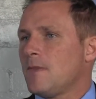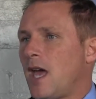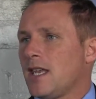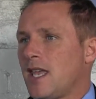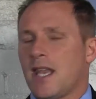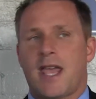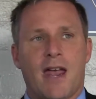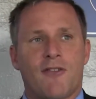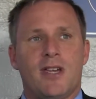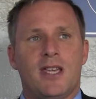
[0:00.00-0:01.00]
And again,
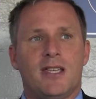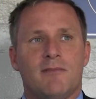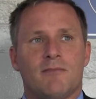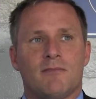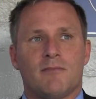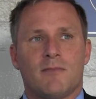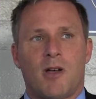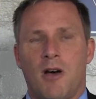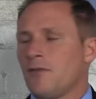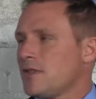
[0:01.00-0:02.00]
Harry,
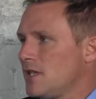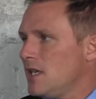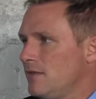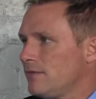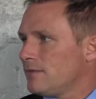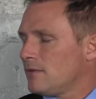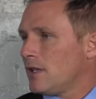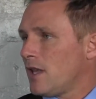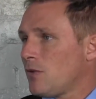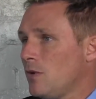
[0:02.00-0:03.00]
heart on the sleeve,
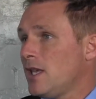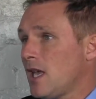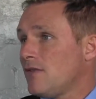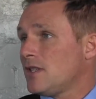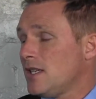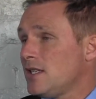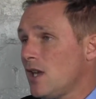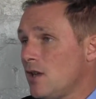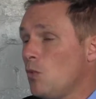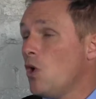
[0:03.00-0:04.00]
and I thought he gave a decent, you
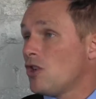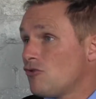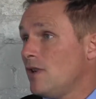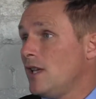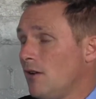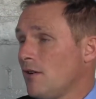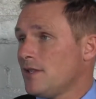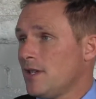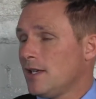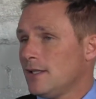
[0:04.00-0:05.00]
know, he worked really hard
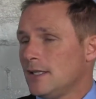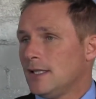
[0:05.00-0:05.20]
today.